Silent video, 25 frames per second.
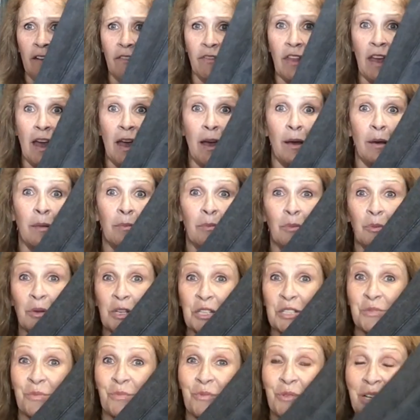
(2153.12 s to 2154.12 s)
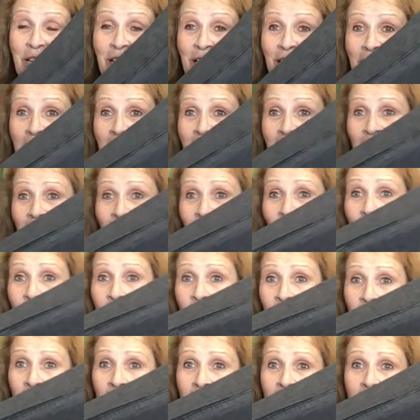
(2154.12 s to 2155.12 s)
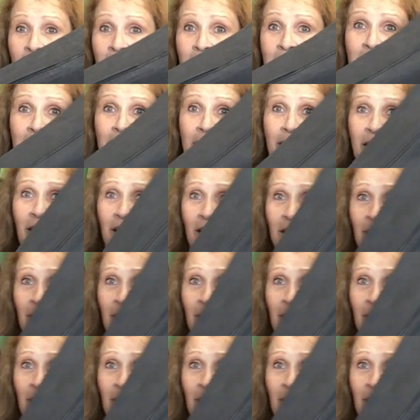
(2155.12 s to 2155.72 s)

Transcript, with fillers: of them, which really elongate the